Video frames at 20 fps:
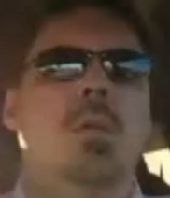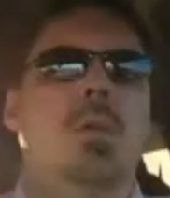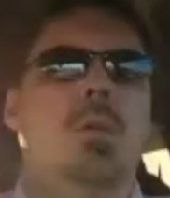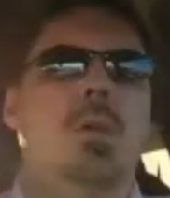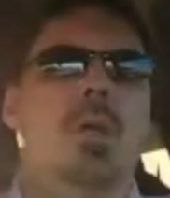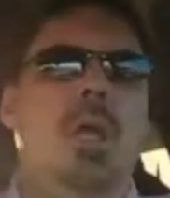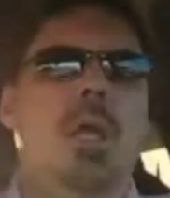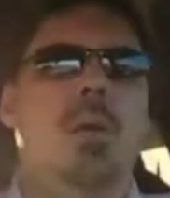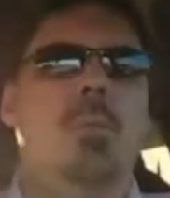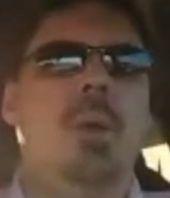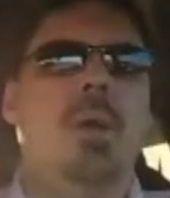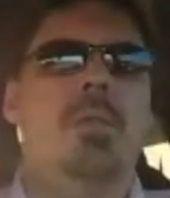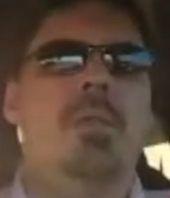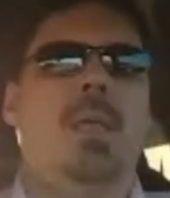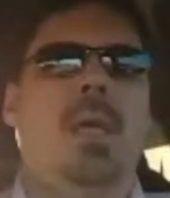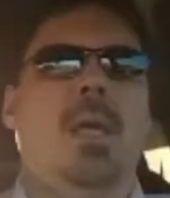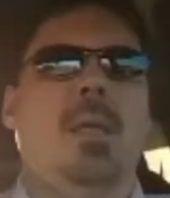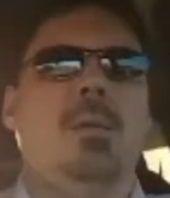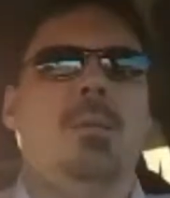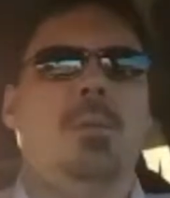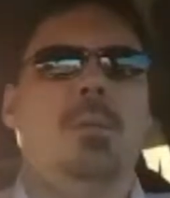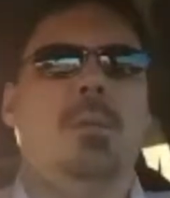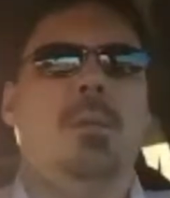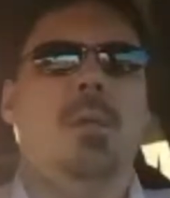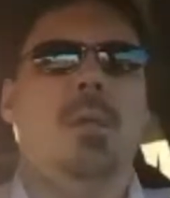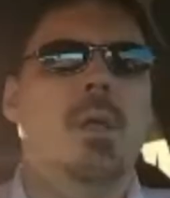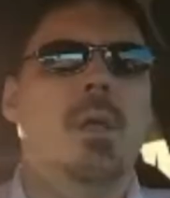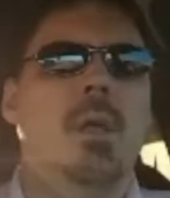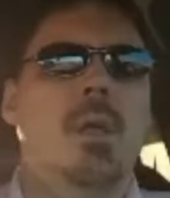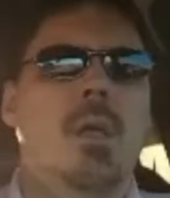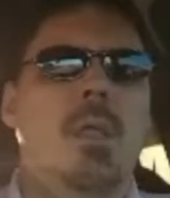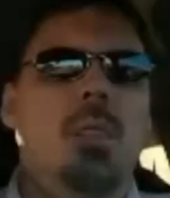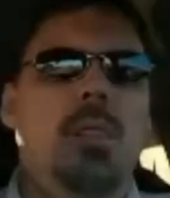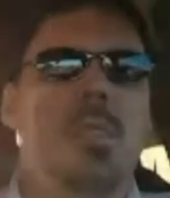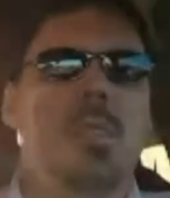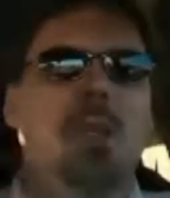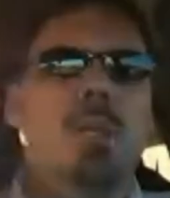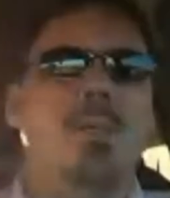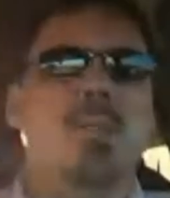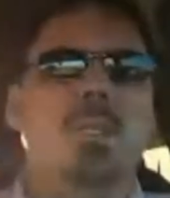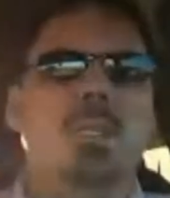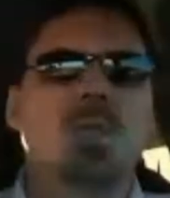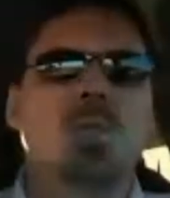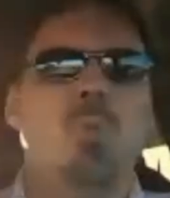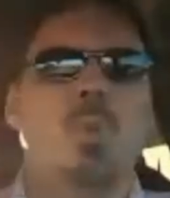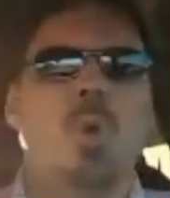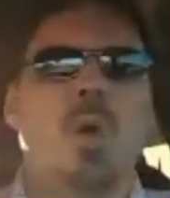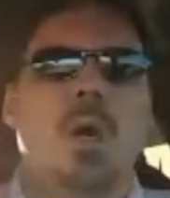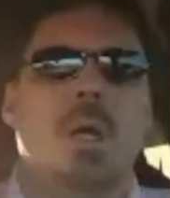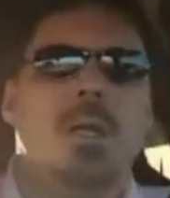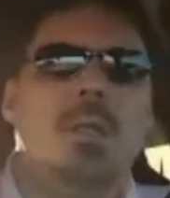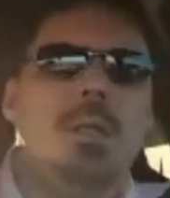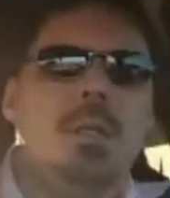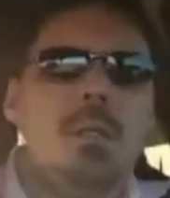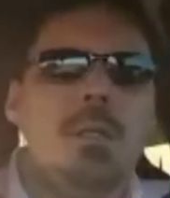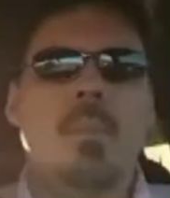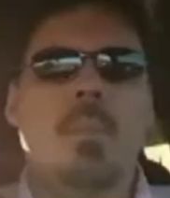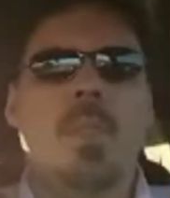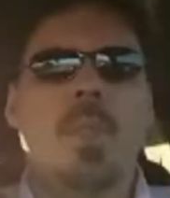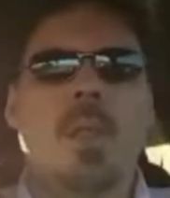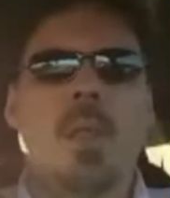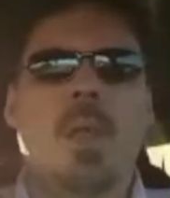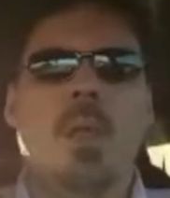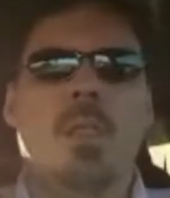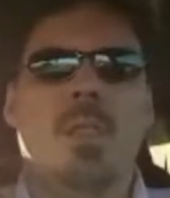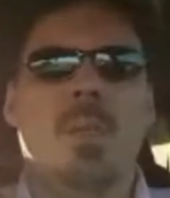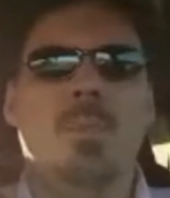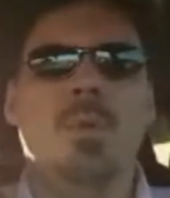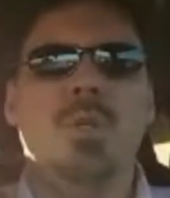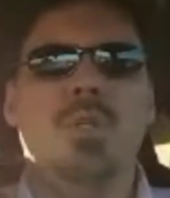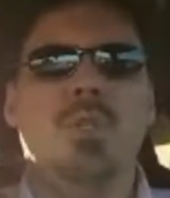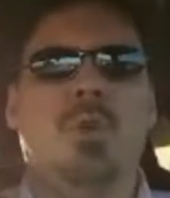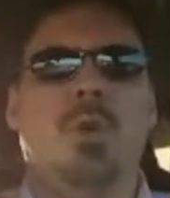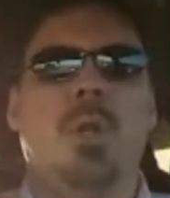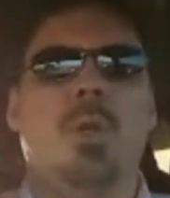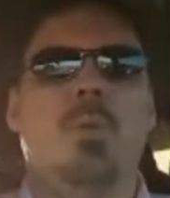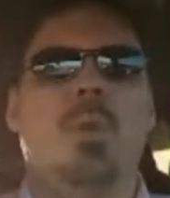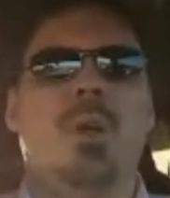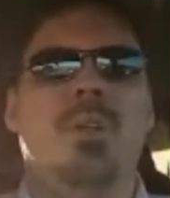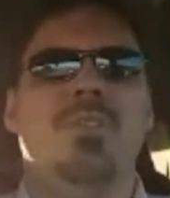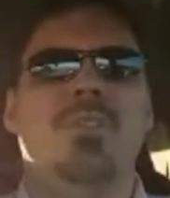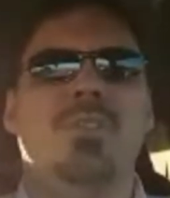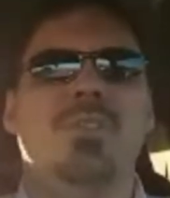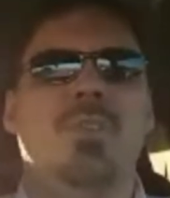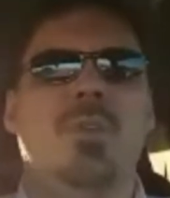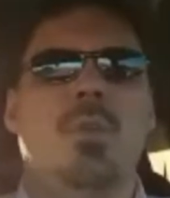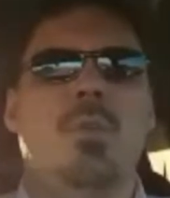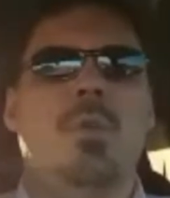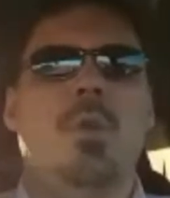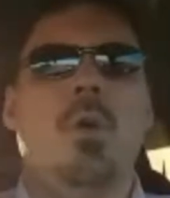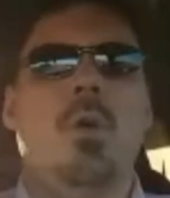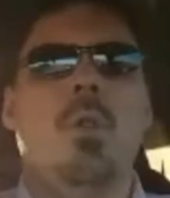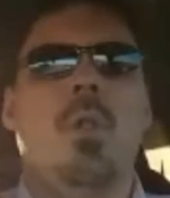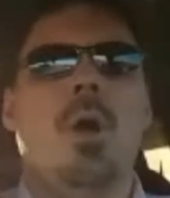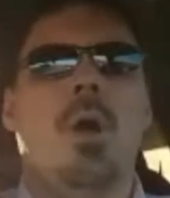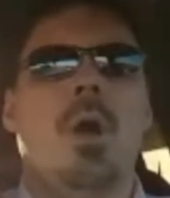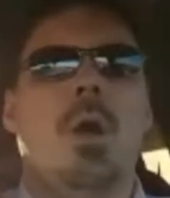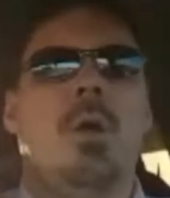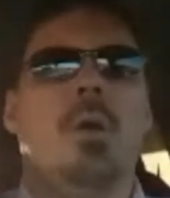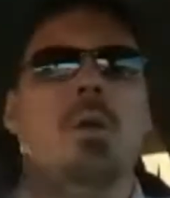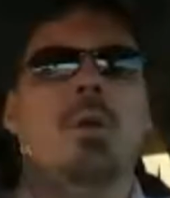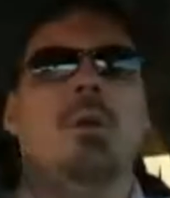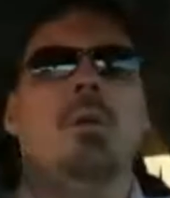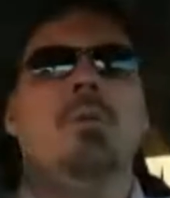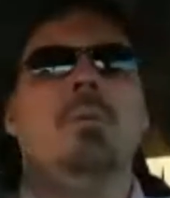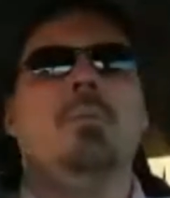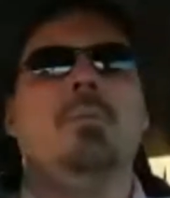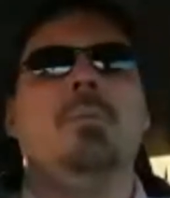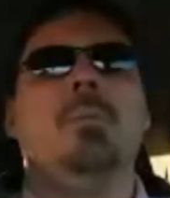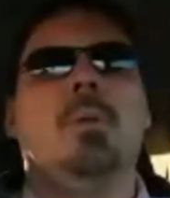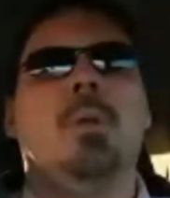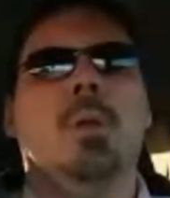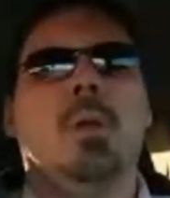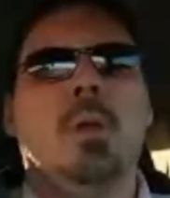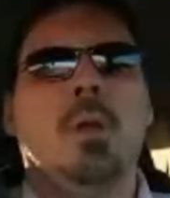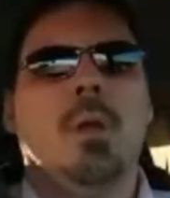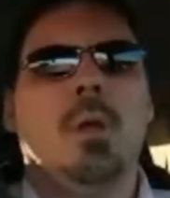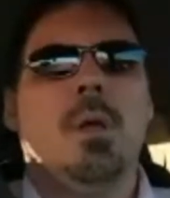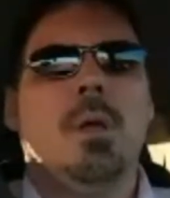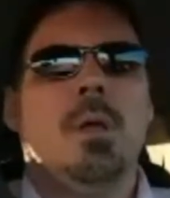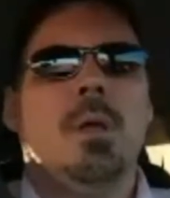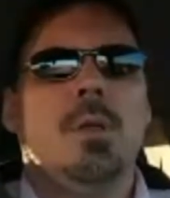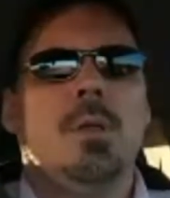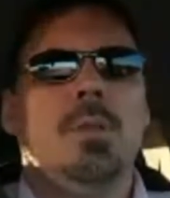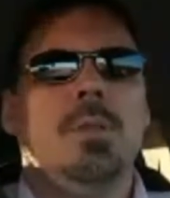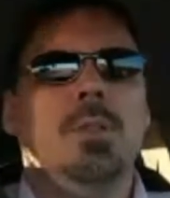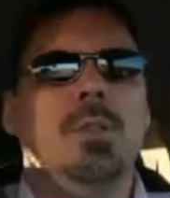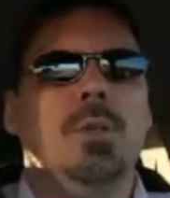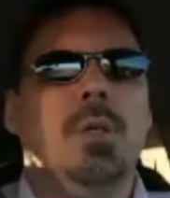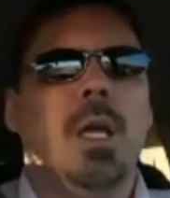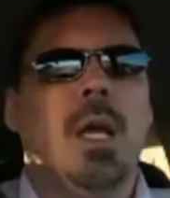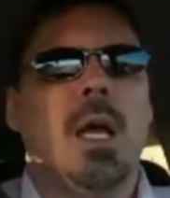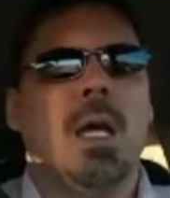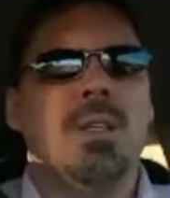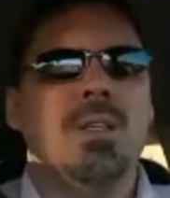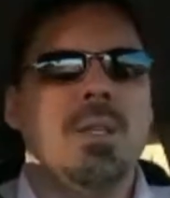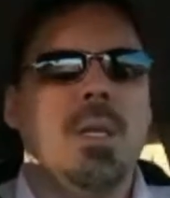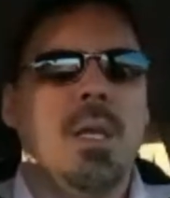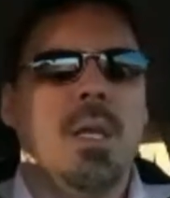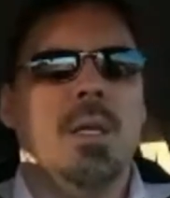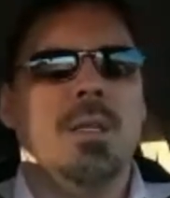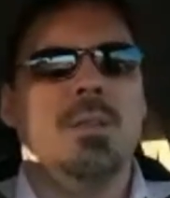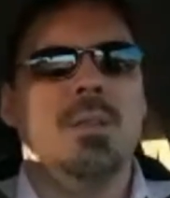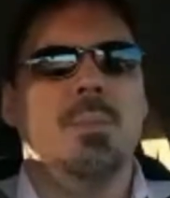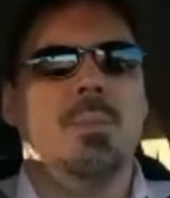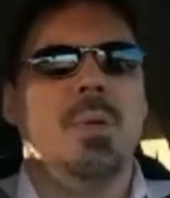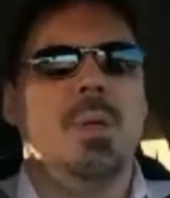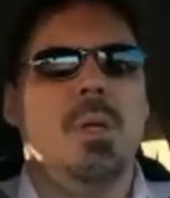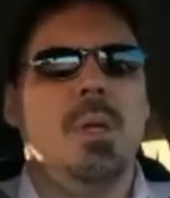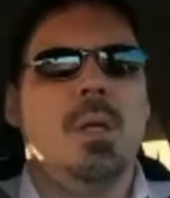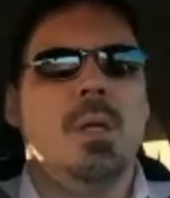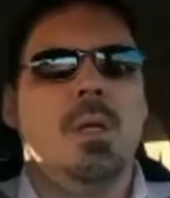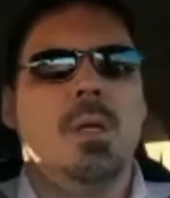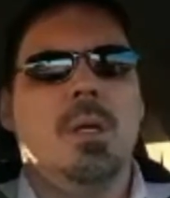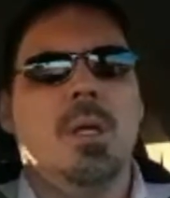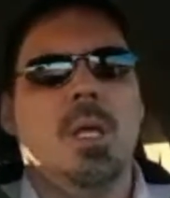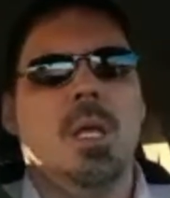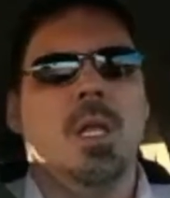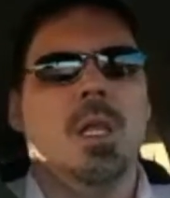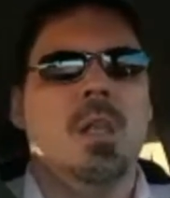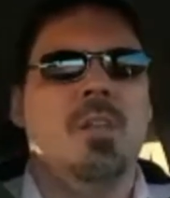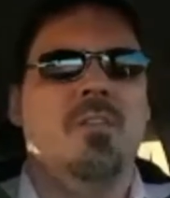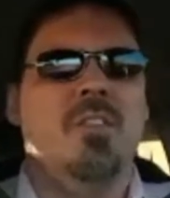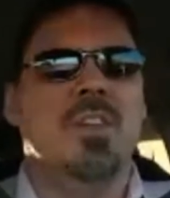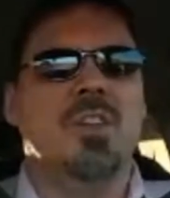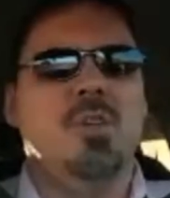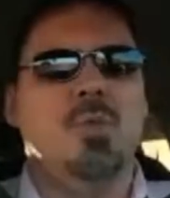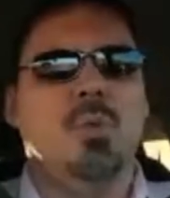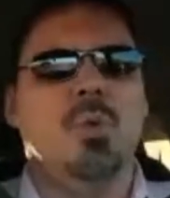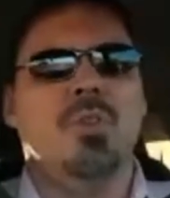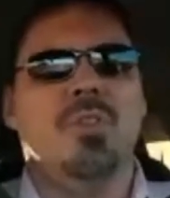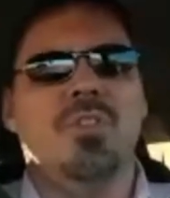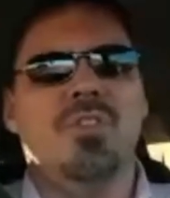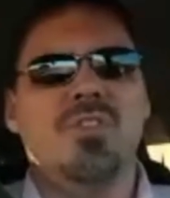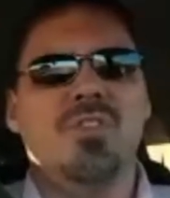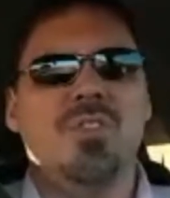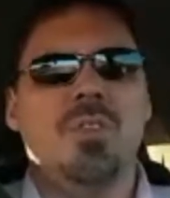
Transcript: Don't care about that. This is what the majority wants. So no longer do you guys get to be individuals.